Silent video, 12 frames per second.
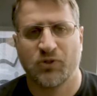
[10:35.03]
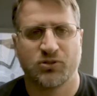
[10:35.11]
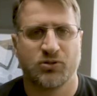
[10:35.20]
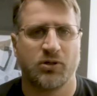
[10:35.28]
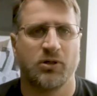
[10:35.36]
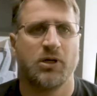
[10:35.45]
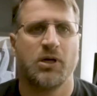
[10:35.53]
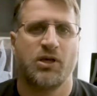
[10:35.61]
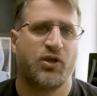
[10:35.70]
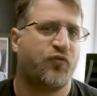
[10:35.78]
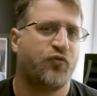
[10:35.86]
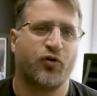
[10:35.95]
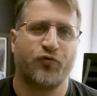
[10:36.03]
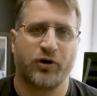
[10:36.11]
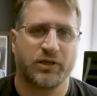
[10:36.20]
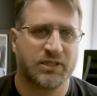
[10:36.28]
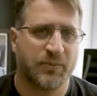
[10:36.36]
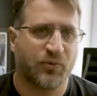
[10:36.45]
So if you're, for
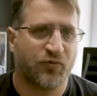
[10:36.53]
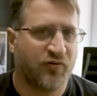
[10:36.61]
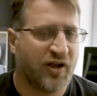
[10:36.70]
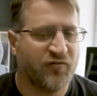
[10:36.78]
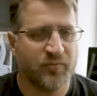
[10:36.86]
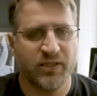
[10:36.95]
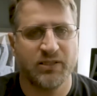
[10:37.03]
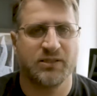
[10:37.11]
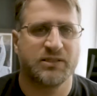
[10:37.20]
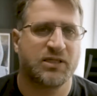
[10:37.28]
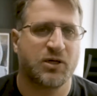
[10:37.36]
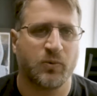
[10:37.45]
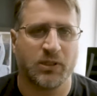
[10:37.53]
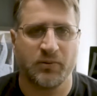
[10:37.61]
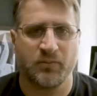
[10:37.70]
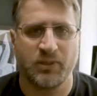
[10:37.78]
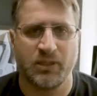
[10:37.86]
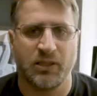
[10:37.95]
example, 5 meters and you want
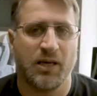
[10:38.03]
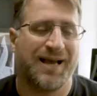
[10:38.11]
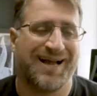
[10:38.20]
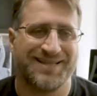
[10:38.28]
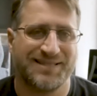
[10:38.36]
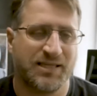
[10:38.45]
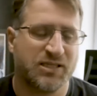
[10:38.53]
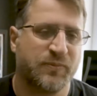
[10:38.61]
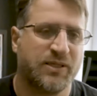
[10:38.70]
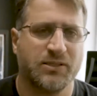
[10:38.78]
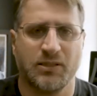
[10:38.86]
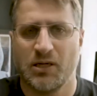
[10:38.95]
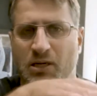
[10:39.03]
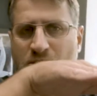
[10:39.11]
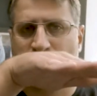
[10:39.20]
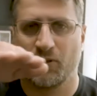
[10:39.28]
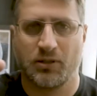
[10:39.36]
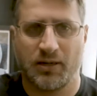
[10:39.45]
to be at 6 meters,
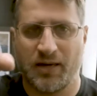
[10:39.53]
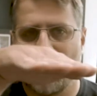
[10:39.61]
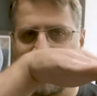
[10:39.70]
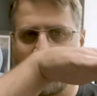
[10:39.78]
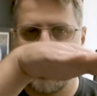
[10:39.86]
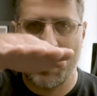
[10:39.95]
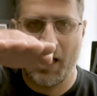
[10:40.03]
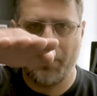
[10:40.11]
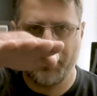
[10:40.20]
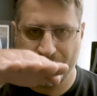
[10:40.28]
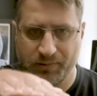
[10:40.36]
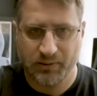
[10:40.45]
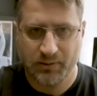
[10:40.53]
so level up,